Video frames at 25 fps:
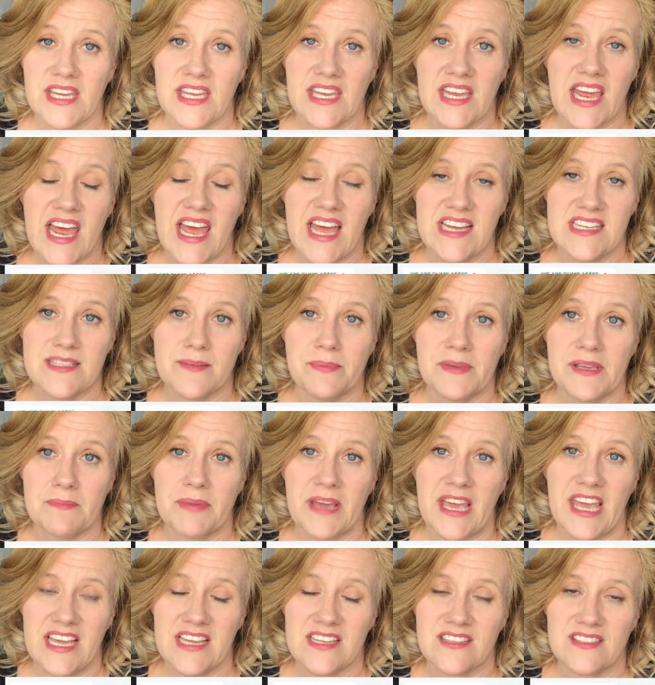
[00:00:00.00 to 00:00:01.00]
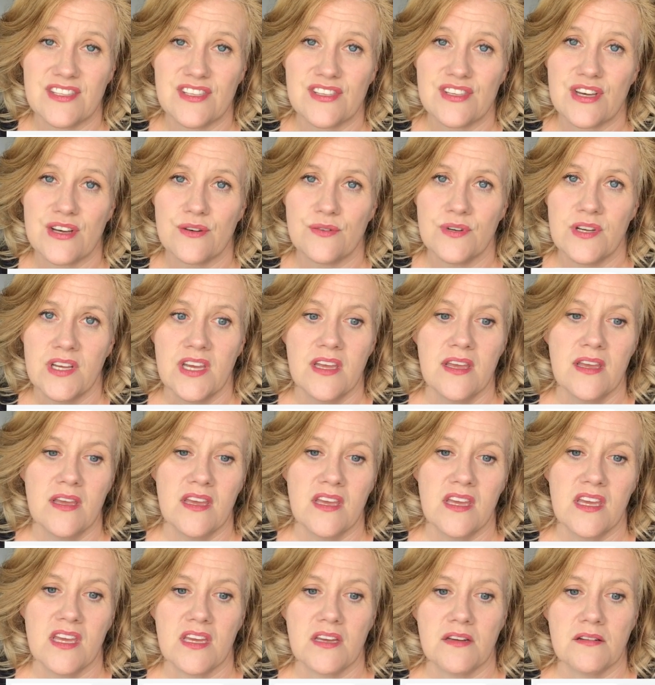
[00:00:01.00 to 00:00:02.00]
It had to be paid. So
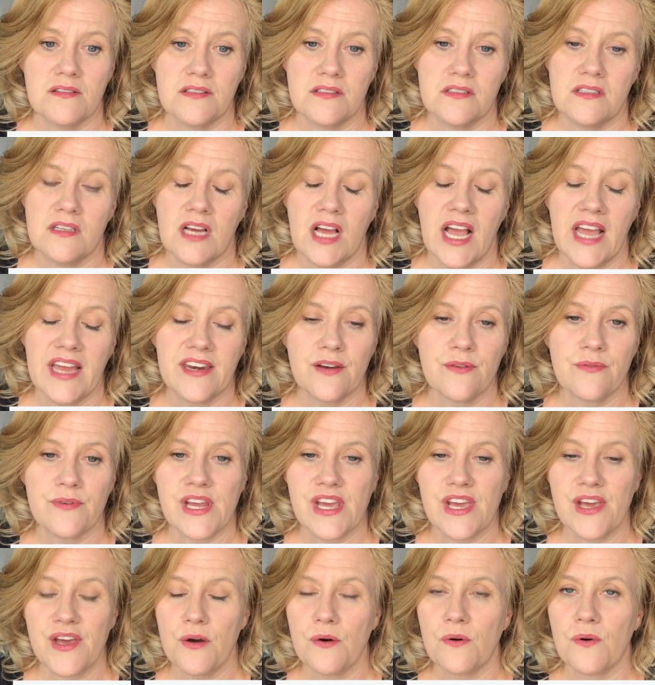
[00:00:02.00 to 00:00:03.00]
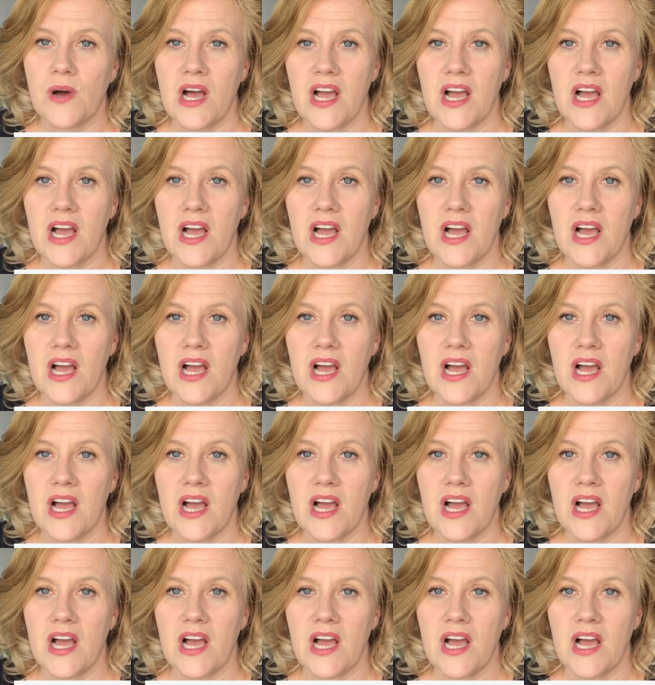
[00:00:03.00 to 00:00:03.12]
I don't know.